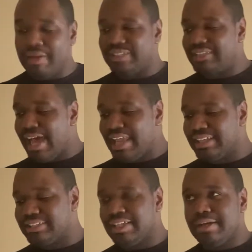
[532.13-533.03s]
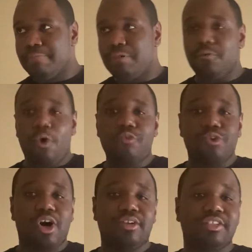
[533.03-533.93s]
But
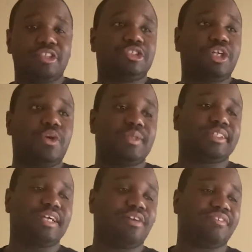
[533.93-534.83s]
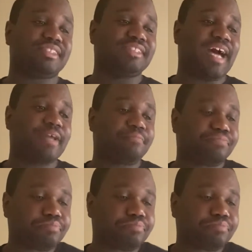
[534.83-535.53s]
overall, the show itself is not